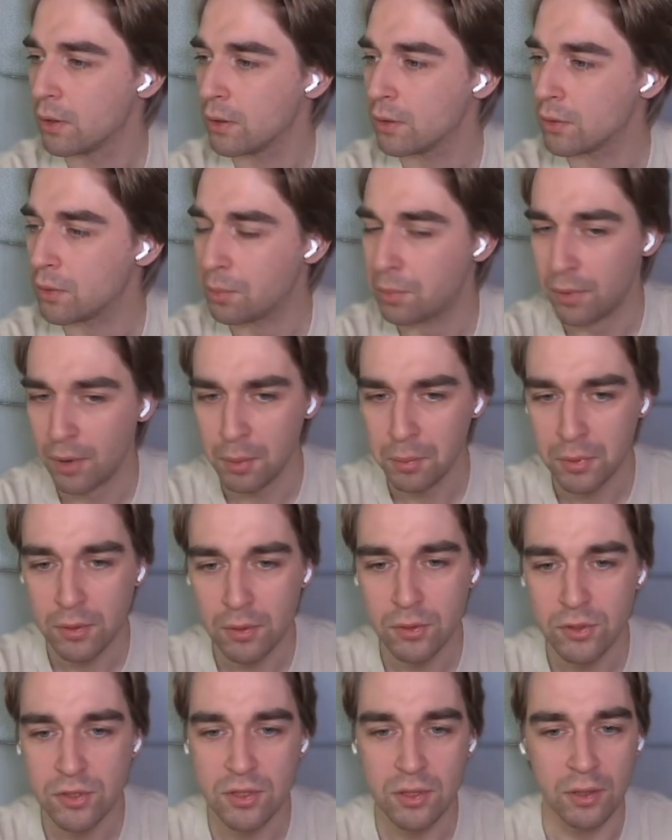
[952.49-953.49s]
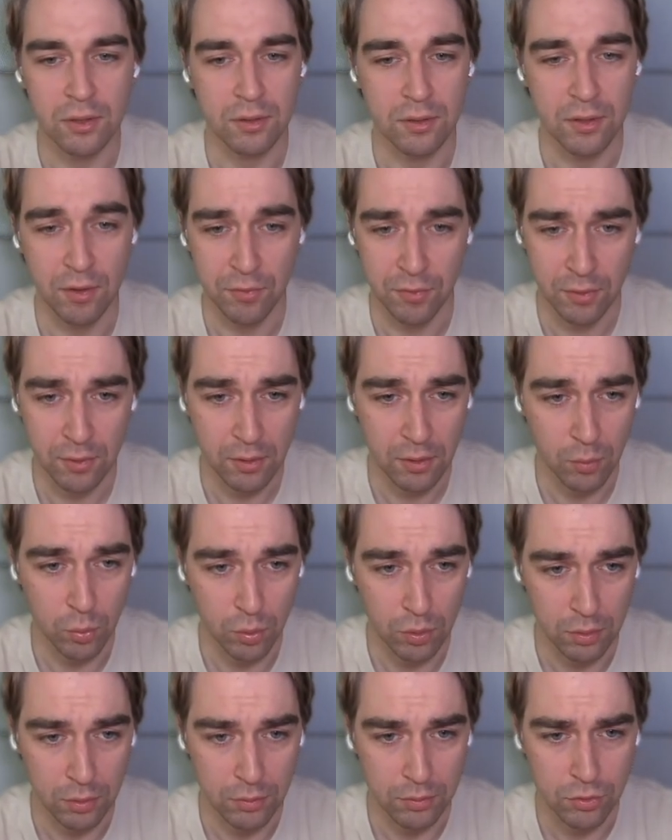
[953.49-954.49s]
parameters, and definitely
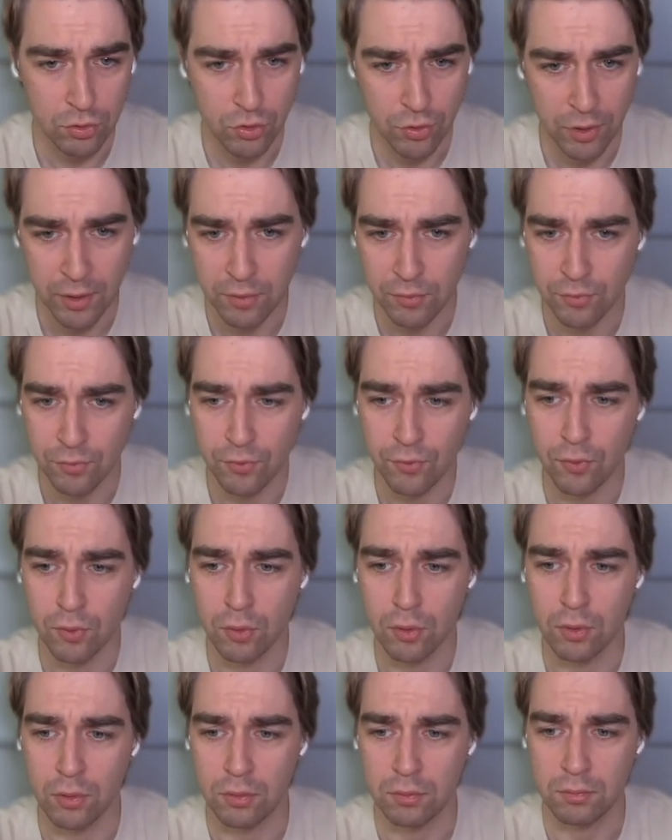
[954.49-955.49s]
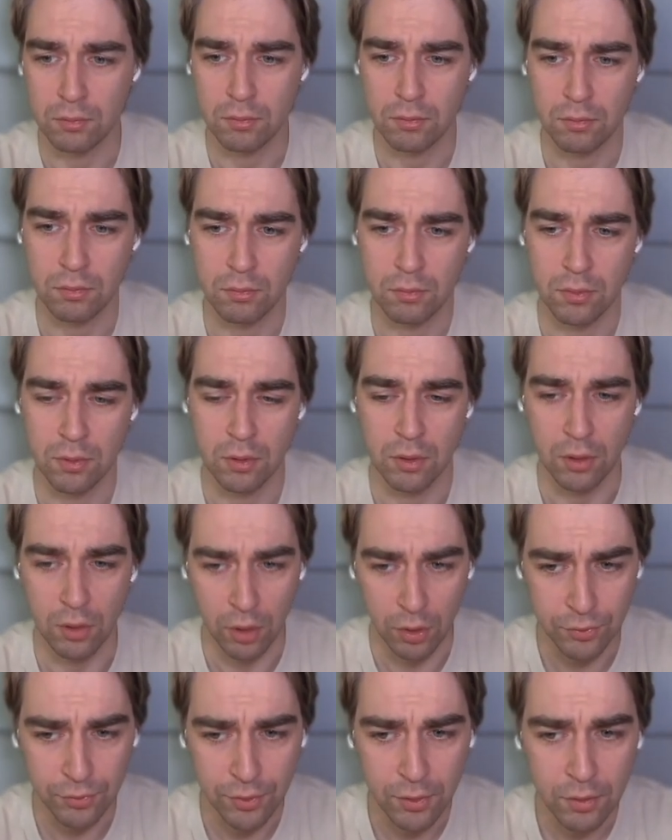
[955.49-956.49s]
will train for
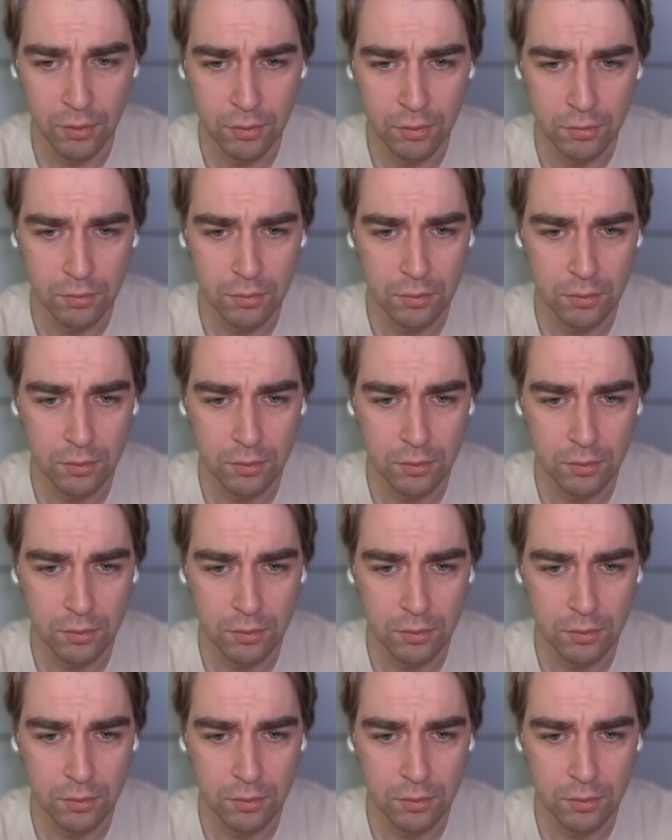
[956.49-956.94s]
longer,